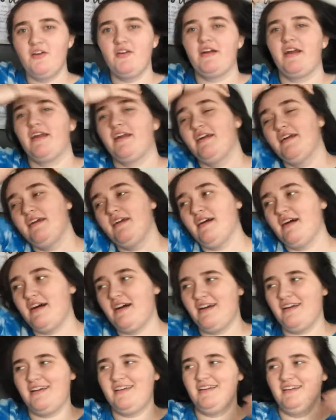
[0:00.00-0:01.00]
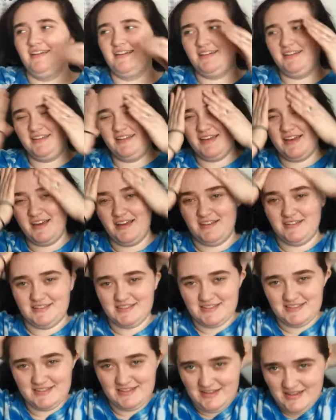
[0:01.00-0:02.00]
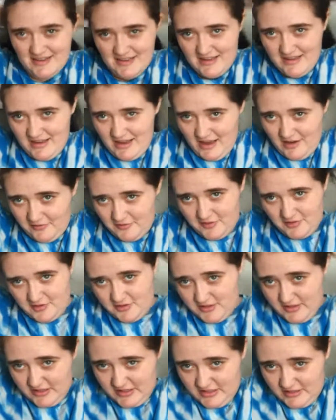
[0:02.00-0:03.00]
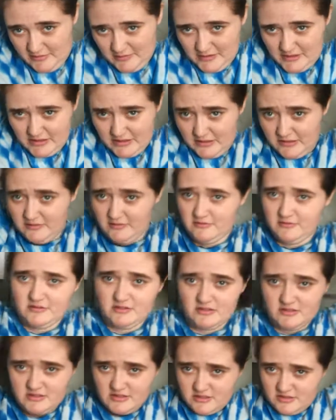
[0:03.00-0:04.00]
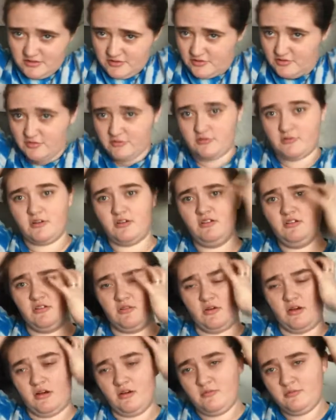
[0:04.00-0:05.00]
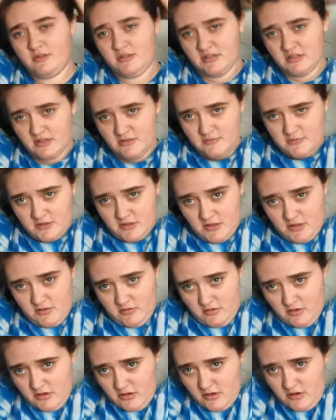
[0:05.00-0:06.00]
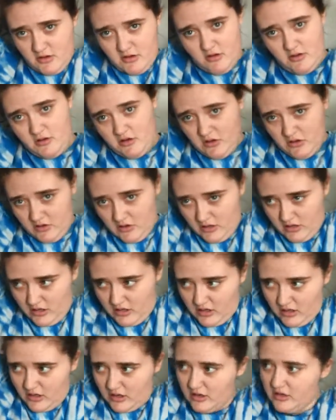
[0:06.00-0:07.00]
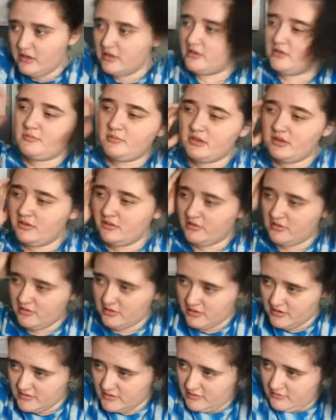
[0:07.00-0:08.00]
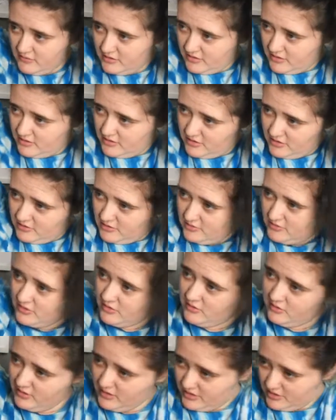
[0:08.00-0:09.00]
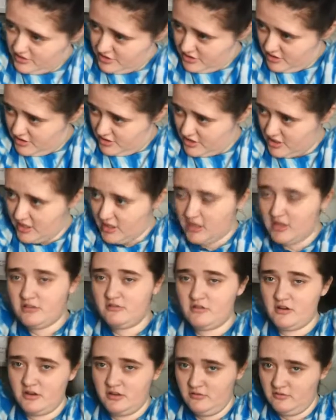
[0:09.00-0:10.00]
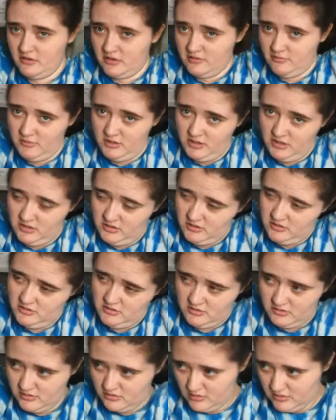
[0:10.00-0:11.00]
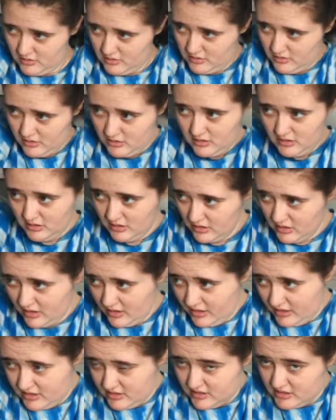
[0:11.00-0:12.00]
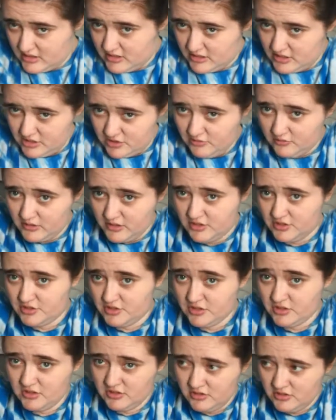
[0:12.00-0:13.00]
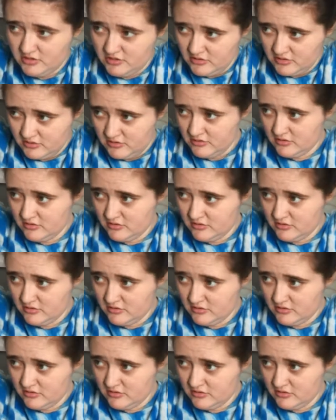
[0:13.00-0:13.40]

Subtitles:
Okay, hi. Yes, after attempting this intro for I don't know how many times now, I am here because I wanted to do a quick chit chat, get ready with me kind of situation